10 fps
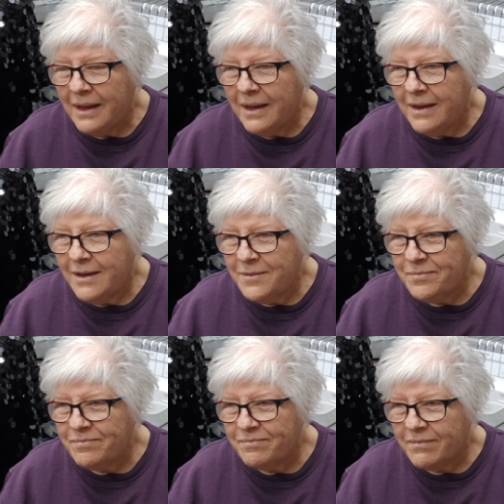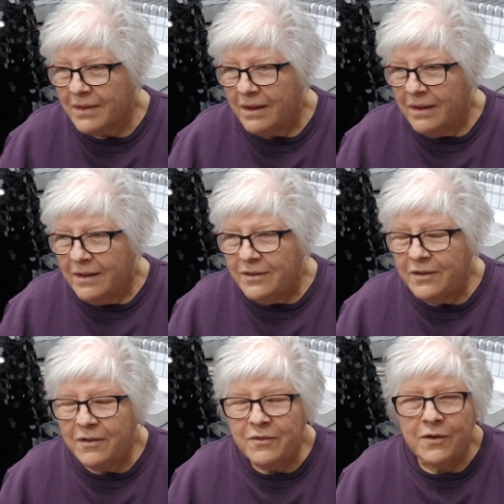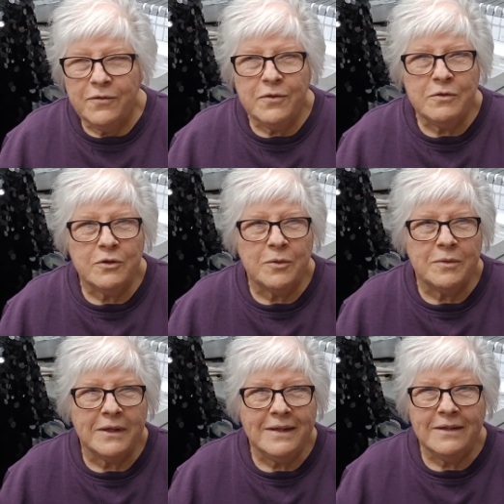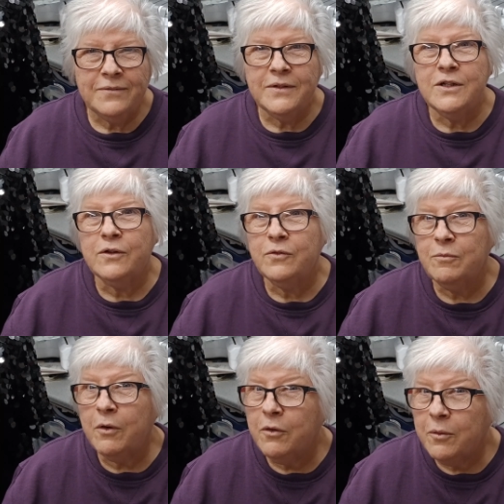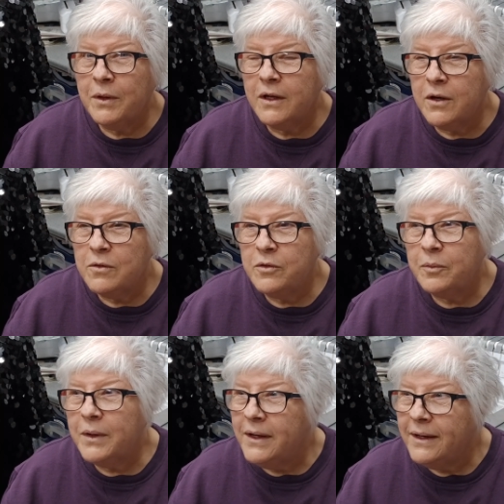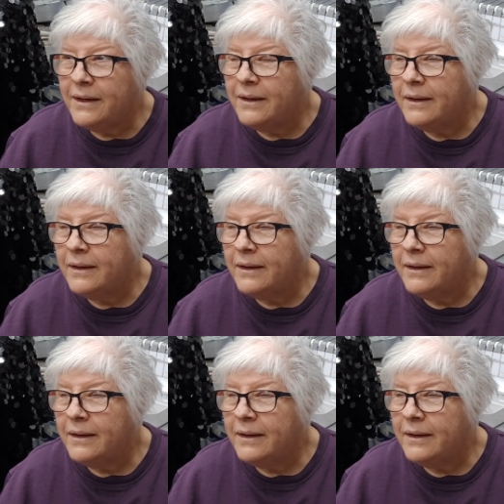So I've got a few jobs I need to finish off tomorrow when I go to work.